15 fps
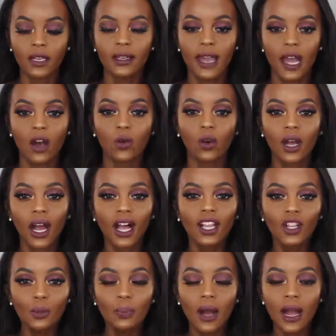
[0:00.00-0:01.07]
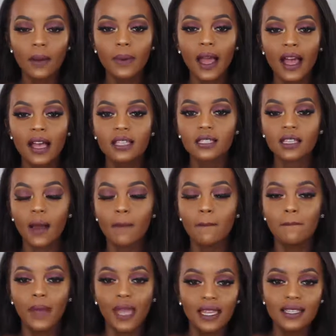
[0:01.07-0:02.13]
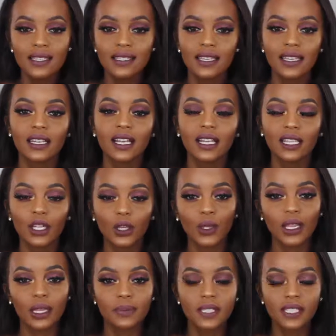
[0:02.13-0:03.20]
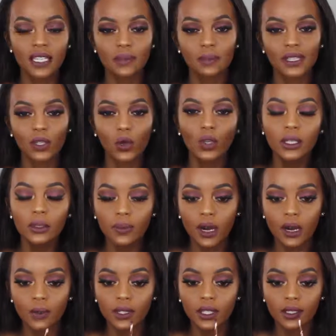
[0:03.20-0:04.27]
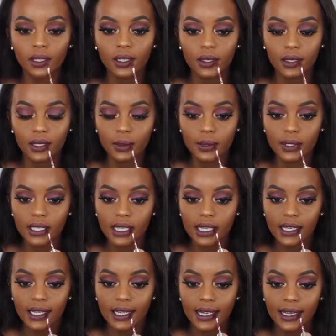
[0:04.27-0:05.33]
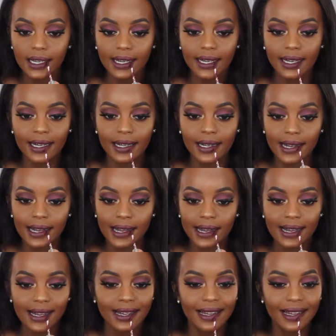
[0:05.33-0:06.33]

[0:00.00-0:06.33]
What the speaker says: Now, ColourPop has amazing liquid lipstick, but the only problem with your liquid lipstick, I